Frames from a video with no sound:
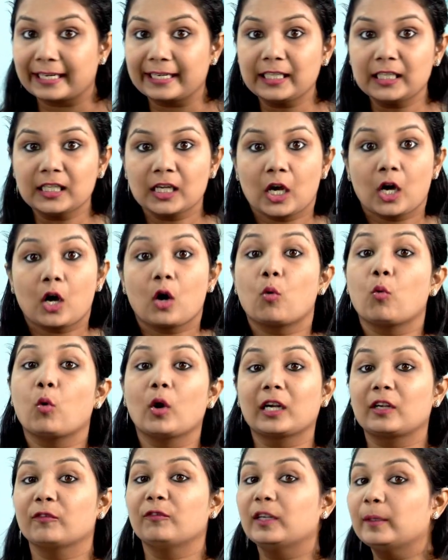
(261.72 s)
right?
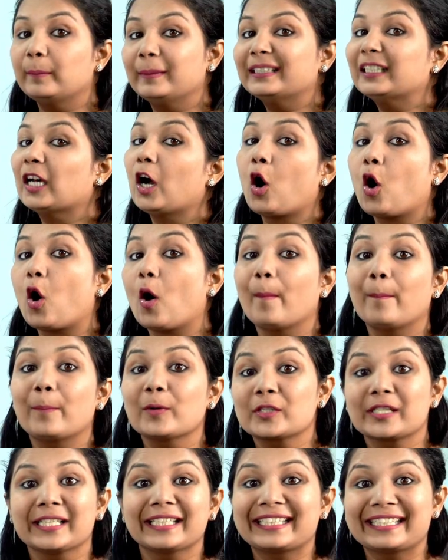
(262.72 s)
What will be the
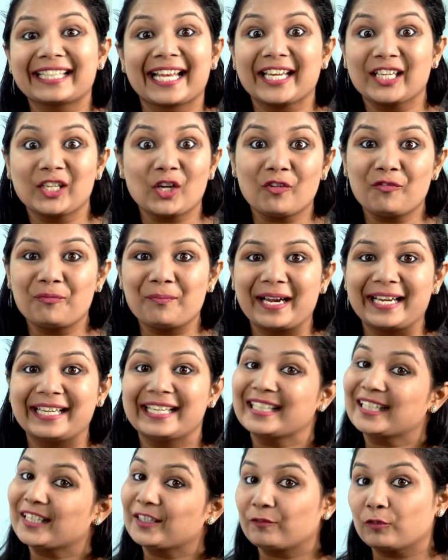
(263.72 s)
opposite sign of
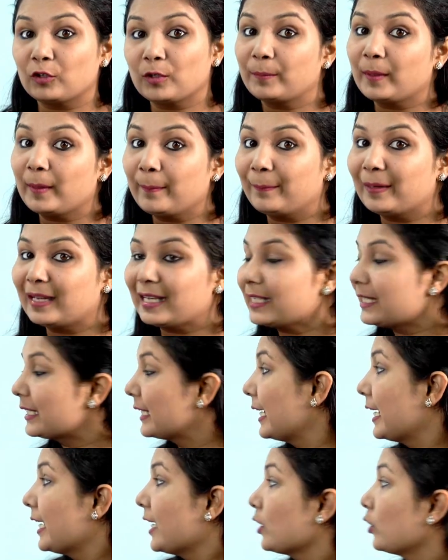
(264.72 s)
minus? It would be plus.
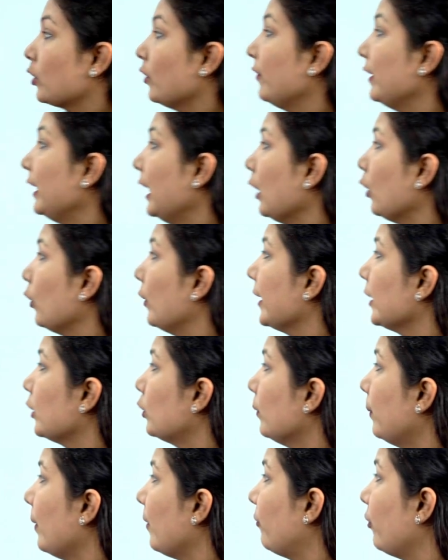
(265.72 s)
So we are going
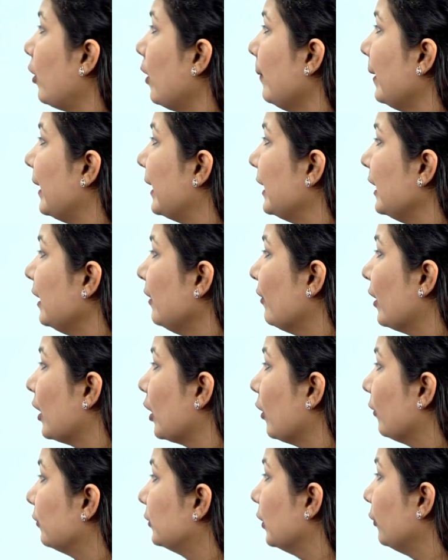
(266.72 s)
to perform any
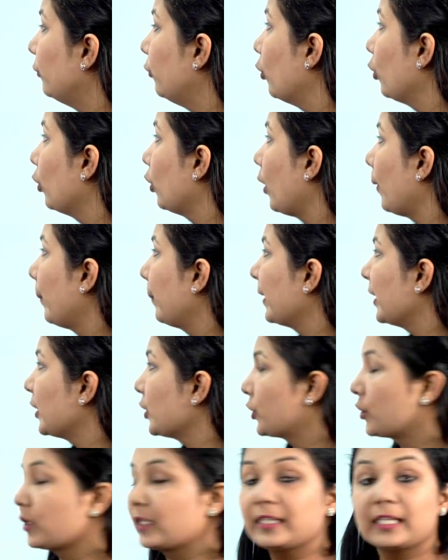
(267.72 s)
one of the 4
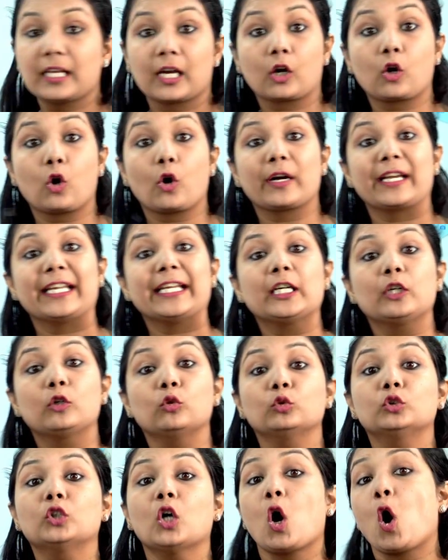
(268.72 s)
operations according
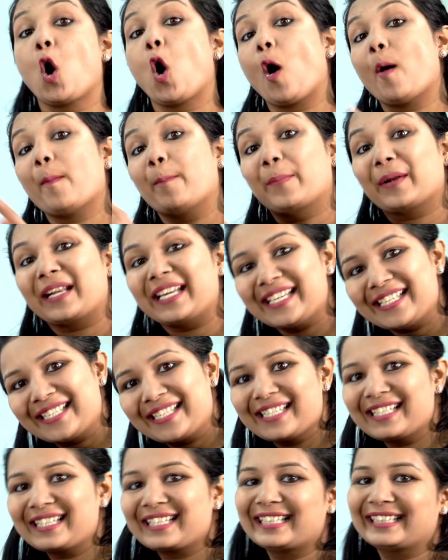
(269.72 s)
to the
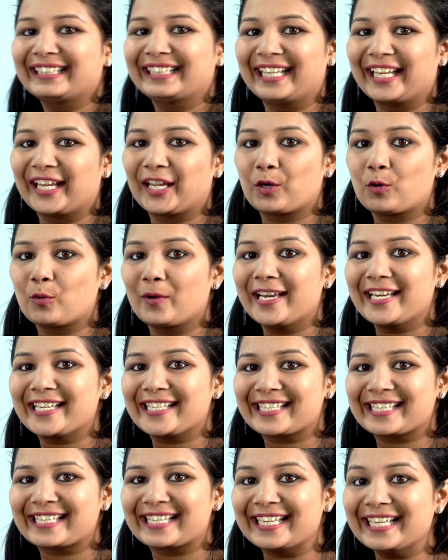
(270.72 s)
operations in the
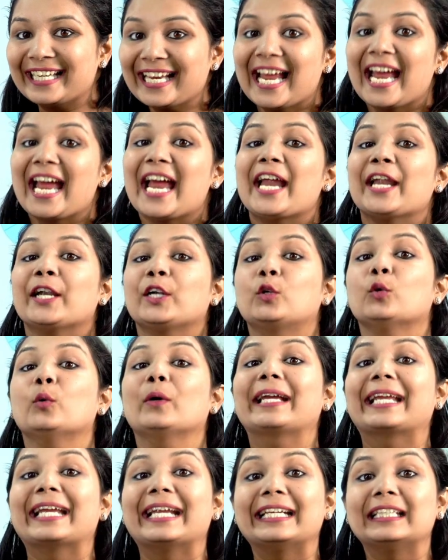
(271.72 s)
equation
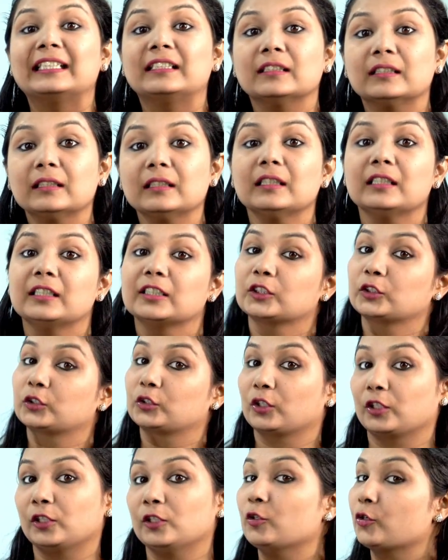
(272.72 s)
to get the
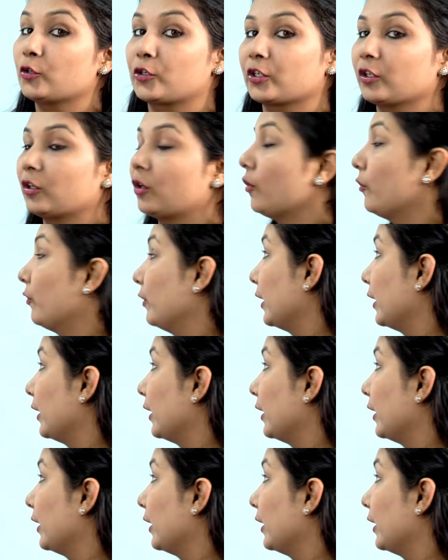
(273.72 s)
solution of